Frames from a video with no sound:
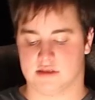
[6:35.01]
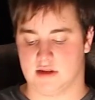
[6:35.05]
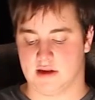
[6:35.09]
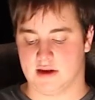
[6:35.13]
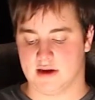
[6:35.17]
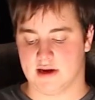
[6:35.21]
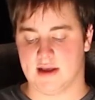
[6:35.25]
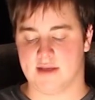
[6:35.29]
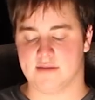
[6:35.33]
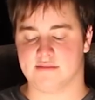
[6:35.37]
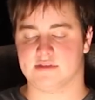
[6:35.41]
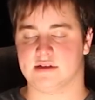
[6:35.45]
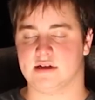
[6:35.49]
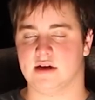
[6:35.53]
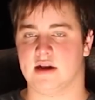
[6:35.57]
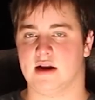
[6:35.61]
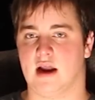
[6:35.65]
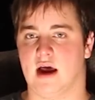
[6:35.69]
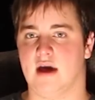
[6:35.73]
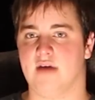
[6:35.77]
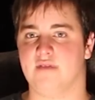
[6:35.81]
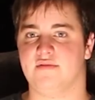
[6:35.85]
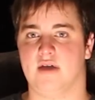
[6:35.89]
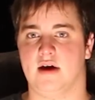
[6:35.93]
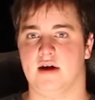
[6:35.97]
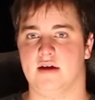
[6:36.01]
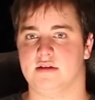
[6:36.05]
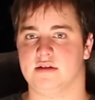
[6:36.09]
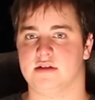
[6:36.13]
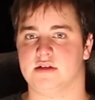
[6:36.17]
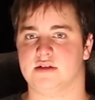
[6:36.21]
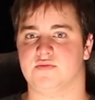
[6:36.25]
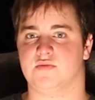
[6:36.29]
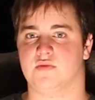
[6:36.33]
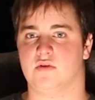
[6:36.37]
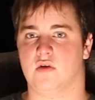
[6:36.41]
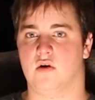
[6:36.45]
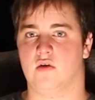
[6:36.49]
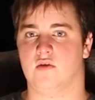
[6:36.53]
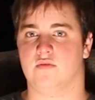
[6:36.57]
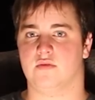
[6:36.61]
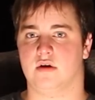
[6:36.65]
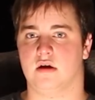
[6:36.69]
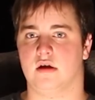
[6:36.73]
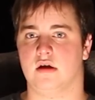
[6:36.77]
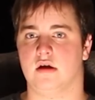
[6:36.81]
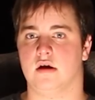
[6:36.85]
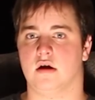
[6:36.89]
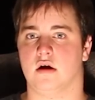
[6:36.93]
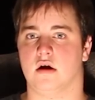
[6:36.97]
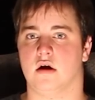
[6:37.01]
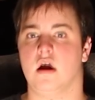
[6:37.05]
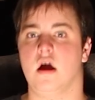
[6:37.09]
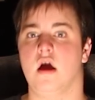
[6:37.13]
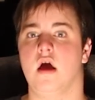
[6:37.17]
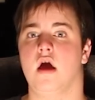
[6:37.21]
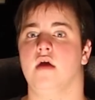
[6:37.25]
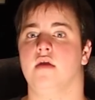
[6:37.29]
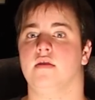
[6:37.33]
And like I've said, I've had this for over a year.